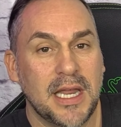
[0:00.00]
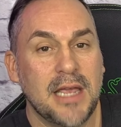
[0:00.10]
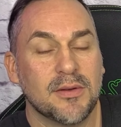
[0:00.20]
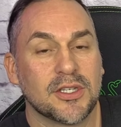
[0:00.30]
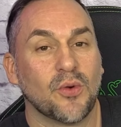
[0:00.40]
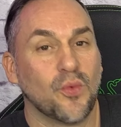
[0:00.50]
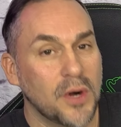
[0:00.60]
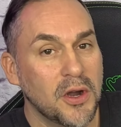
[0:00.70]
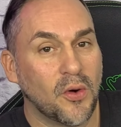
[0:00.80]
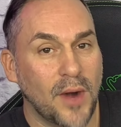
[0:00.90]
But he was a
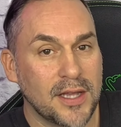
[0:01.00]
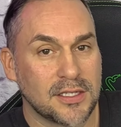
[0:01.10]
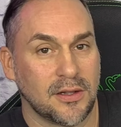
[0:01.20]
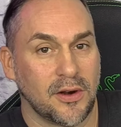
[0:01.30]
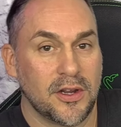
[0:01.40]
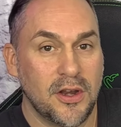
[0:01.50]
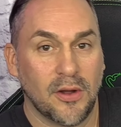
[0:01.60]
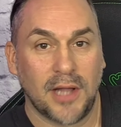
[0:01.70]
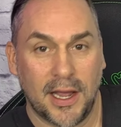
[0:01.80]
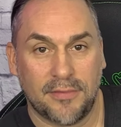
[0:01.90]
real wrestler,
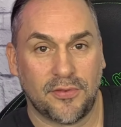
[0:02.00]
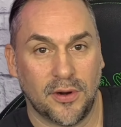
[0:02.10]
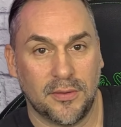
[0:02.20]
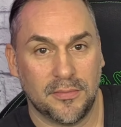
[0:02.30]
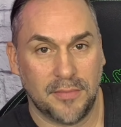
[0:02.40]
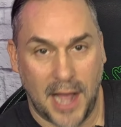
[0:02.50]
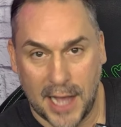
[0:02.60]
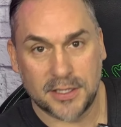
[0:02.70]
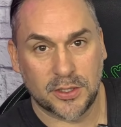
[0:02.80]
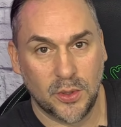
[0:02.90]
like from
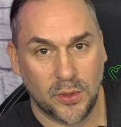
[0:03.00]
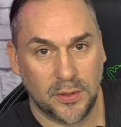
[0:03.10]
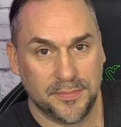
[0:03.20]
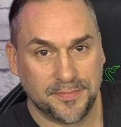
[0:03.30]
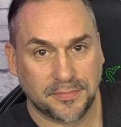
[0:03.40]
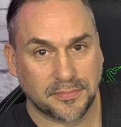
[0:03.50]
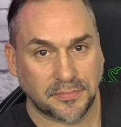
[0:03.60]
high school,